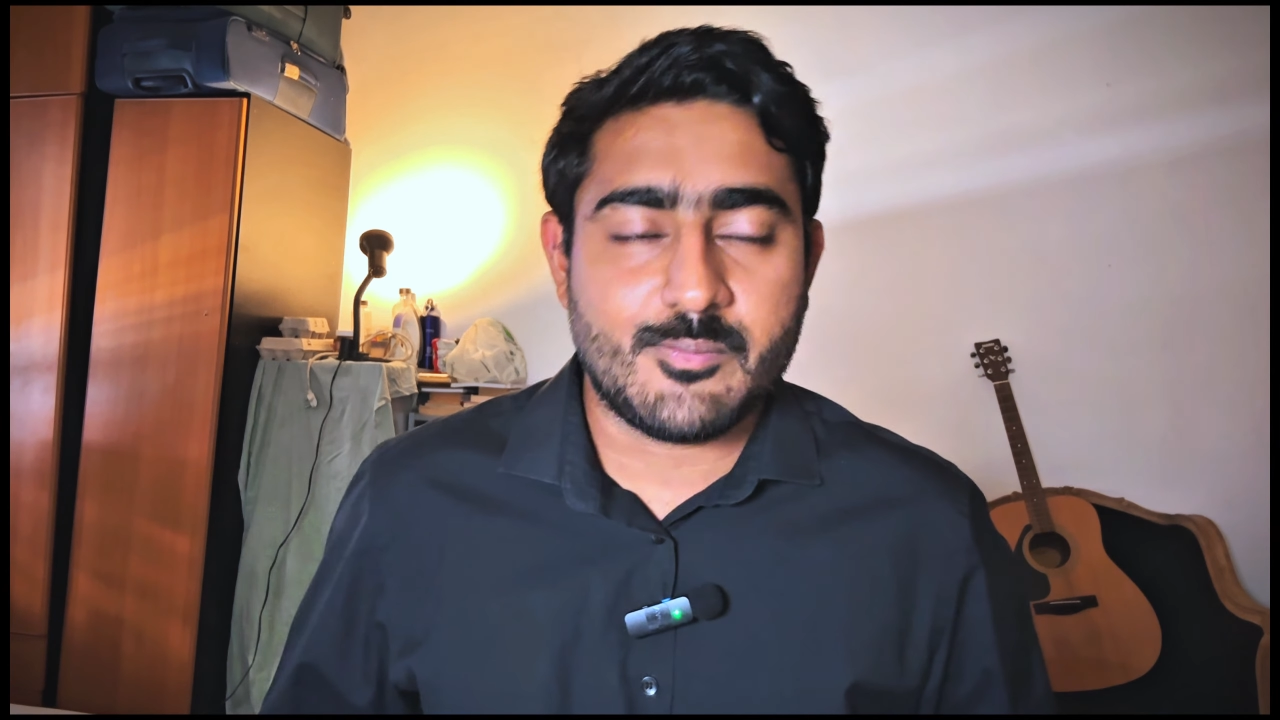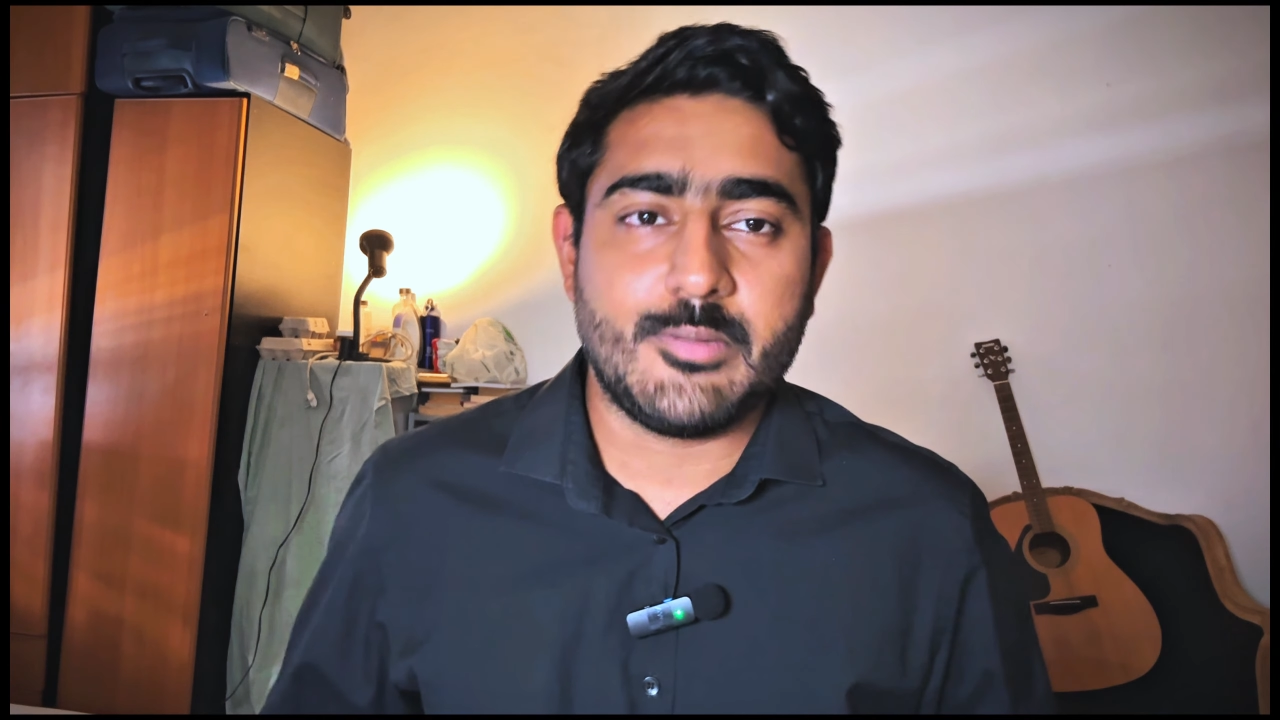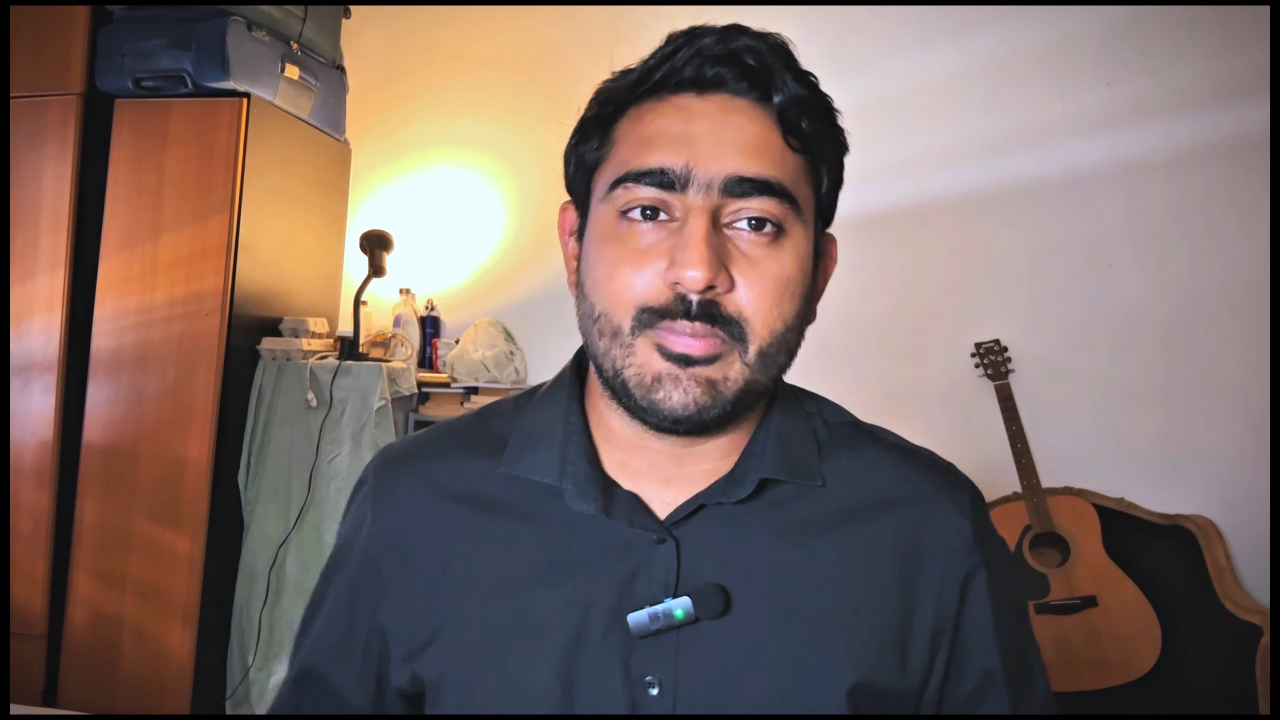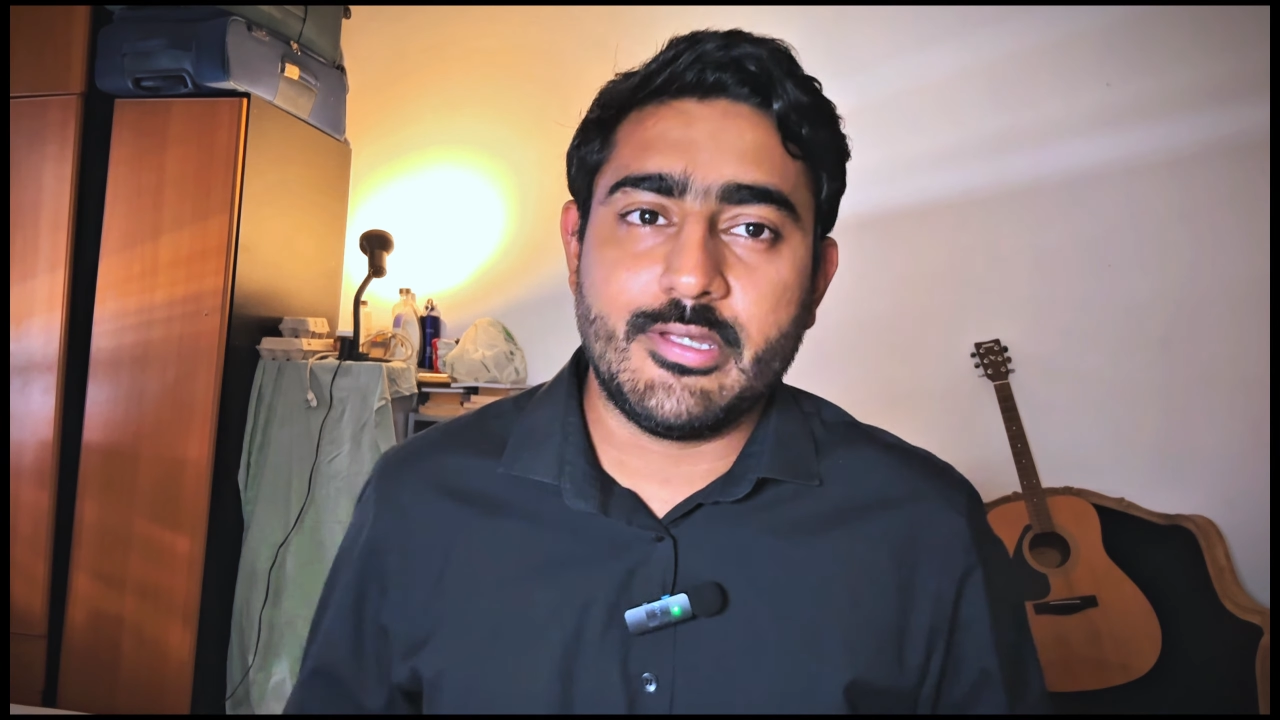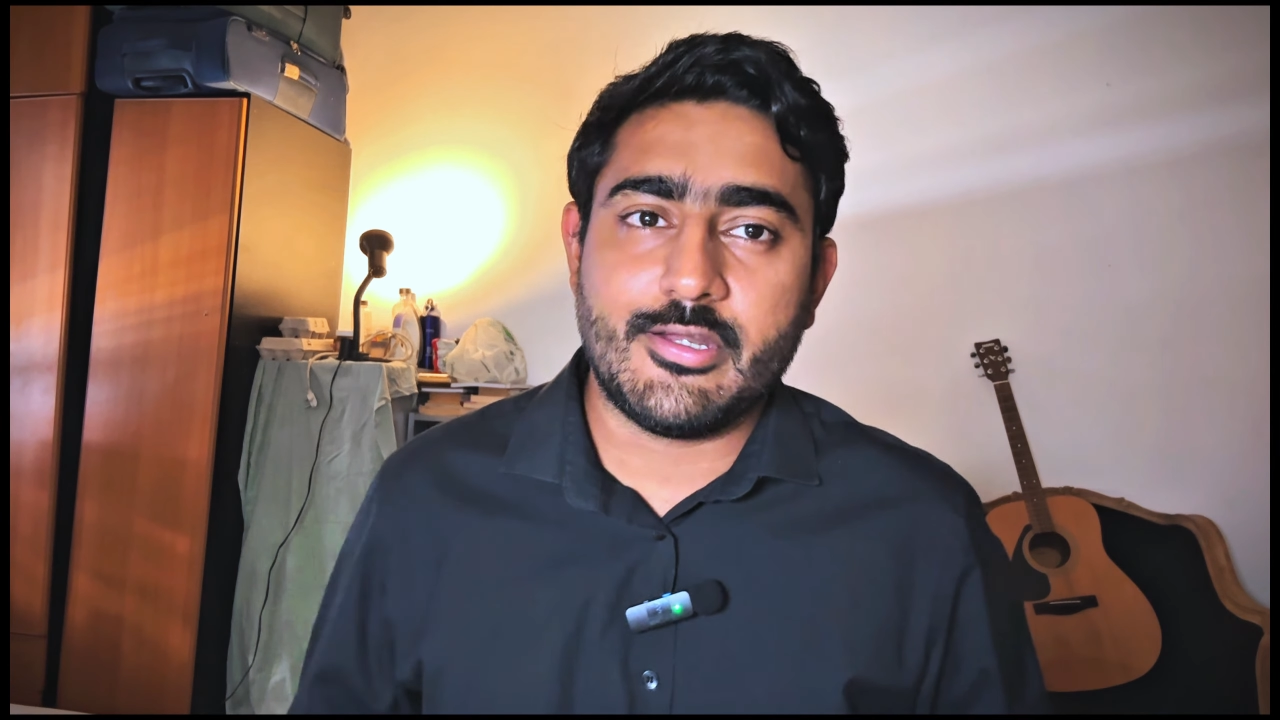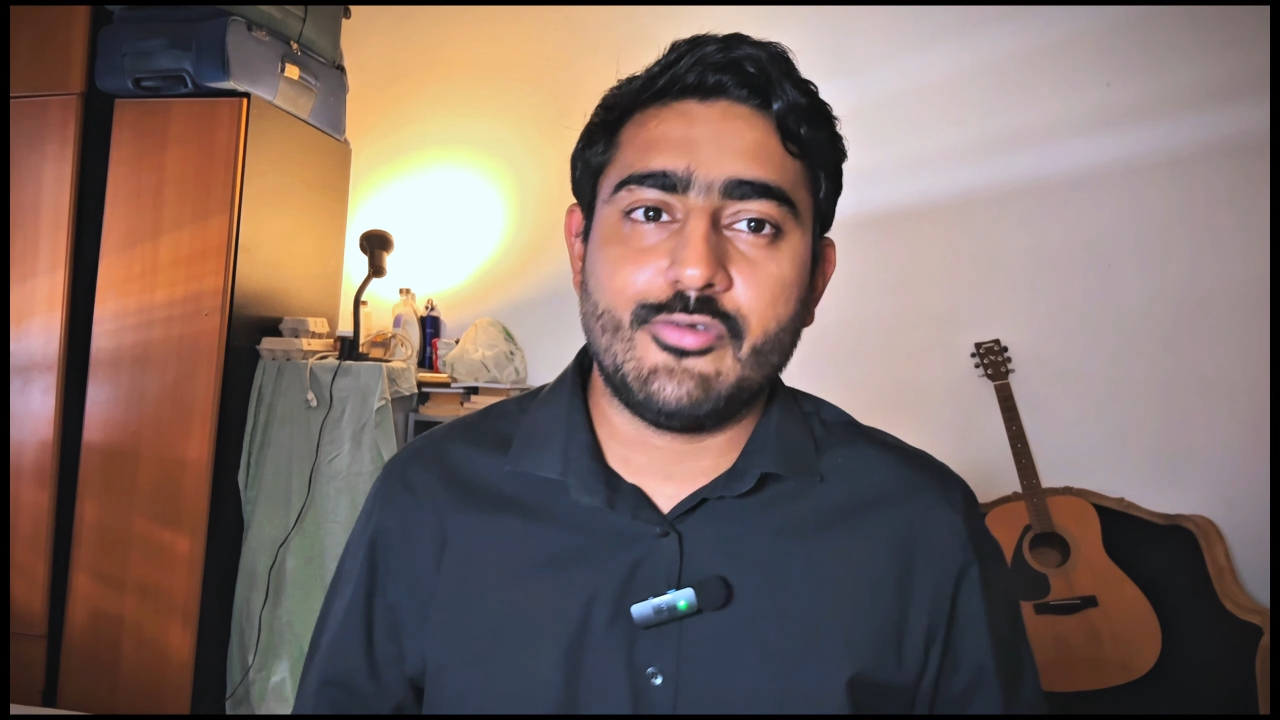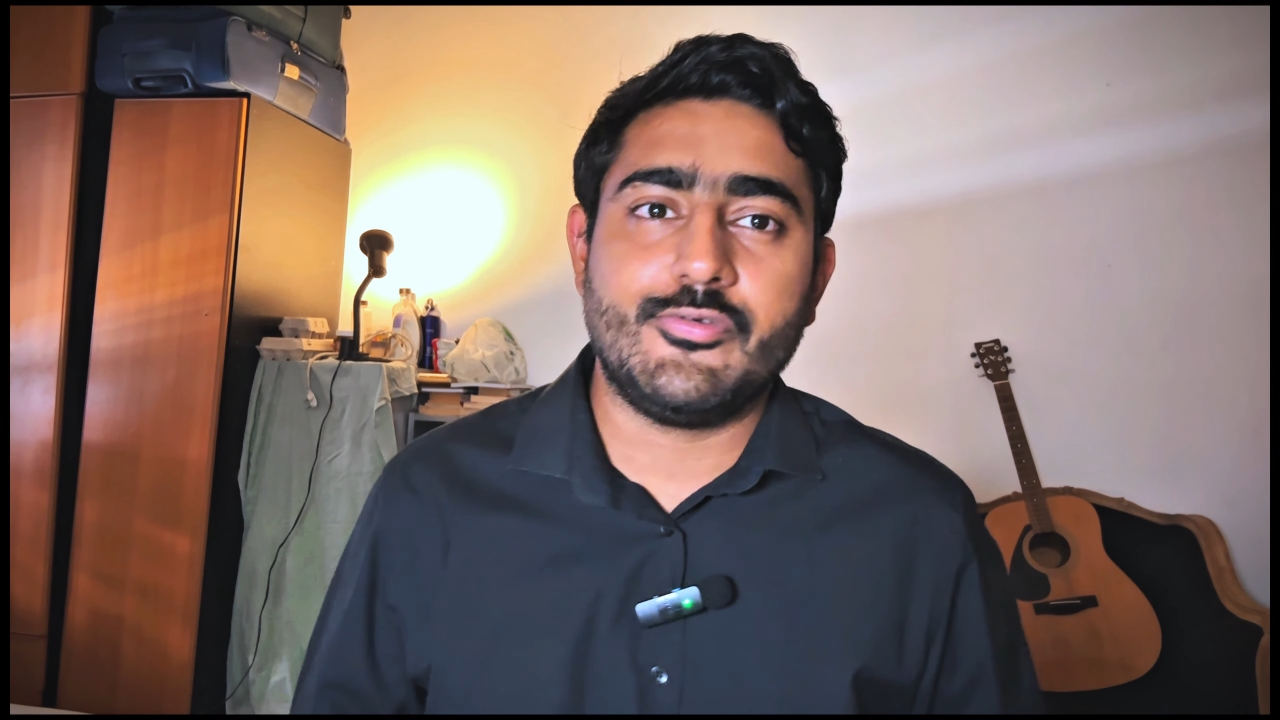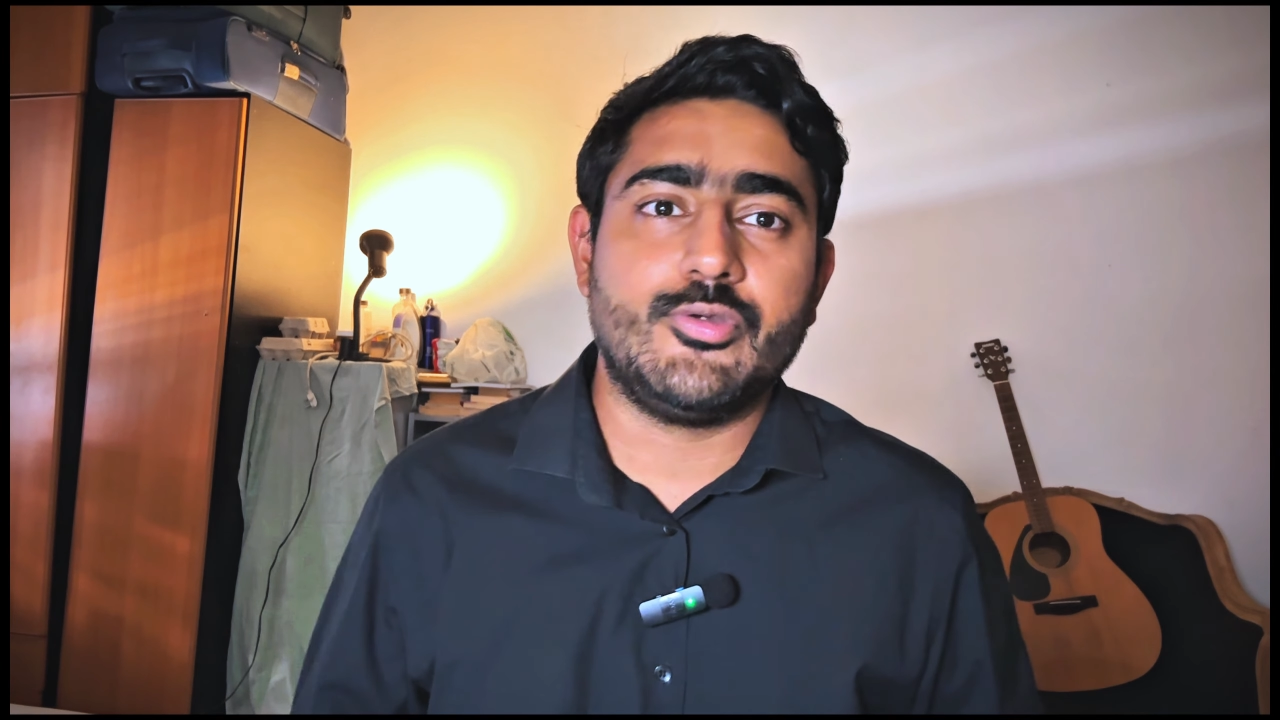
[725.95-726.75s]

people around